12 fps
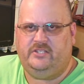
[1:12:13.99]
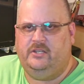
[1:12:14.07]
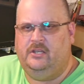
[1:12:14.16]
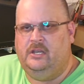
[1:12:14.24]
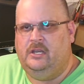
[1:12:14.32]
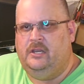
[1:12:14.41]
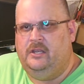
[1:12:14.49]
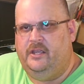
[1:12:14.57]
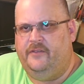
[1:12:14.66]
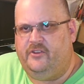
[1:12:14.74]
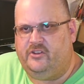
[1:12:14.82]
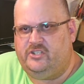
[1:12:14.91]
If you're
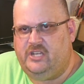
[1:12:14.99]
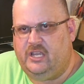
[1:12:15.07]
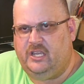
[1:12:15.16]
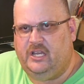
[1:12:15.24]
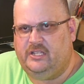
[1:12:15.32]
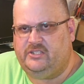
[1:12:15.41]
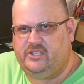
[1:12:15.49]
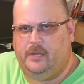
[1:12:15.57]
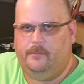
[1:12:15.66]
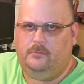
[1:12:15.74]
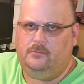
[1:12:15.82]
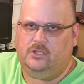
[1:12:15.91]
stuck on something, go
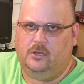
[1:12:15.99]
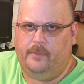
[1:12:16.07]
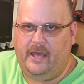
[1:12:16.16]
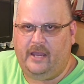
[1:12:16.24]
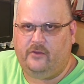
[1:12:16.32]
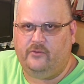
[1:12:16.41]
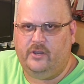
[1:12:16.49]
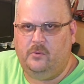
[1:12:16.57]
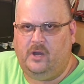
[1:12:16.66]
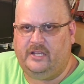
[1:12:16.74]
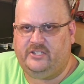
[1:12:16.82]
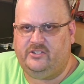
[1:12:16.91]
back, rewatch those
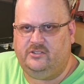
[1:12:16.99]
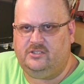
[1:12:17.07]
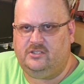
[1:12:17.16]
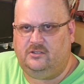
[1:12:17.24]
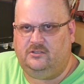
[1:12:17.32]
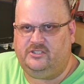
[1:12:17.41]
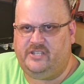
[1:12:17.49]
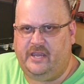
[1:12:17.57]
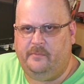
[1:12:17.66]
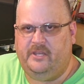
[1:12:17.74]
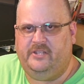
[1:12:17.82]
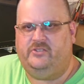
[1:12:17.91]
little segments,
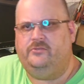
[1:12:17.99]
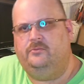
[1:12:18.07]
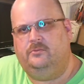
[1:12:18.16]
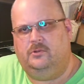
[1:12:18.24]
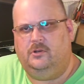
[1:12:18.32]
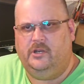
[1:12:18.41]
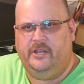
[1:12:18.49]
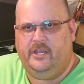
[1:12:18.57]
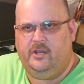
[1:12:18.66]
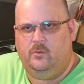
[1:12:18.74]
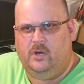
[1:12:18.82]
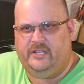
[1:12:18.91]
or you can watch
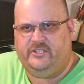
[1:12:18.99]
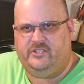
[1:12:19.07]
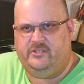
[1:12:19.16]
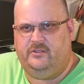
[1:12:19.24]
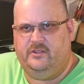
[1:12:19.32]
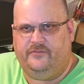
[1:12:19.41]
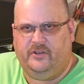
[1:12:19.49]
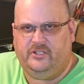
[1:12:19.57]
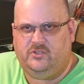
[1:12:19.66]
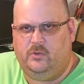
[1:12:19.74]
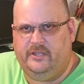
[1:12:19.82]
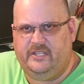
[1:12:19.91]
the first one that's a
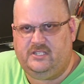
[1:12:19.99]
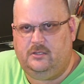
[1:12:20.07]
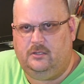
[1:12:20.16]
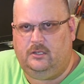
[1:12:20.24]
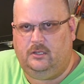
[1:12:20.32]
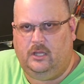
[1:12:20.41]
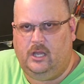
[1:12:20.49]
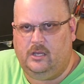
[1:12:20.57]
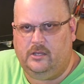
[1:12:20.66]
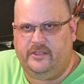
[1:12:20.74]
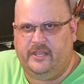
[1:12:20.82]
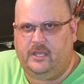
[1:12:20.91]
little longer that
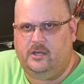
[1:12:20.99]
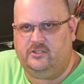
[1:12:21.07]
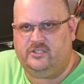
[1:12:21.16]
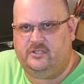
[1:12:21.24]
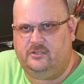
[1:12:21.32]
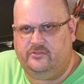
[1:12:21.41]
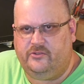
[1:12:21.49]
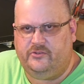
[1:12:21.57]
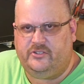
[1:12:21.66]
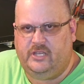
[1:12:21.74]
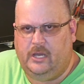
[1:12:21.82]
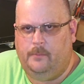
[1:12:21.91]
goes through some,
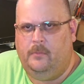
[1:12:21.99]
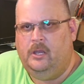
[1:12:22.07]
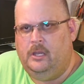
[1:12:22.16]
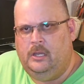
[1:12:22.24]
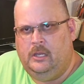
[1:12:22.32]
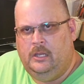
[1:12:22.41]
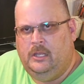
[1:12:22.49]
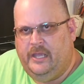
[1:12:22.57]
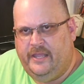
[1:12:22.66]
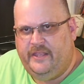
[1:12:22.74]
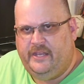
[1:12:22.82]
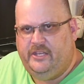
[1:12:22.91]
and then you
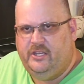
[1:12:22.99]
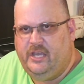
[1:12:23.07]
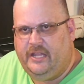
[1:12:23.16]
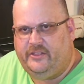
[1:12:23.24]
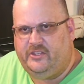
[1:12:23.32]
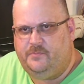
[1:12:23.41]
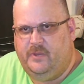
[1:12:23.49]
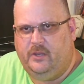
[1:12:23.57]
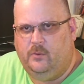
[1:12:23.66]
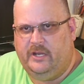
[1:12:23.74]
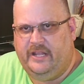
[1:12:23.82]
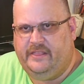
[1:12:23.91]
got this big one at the end.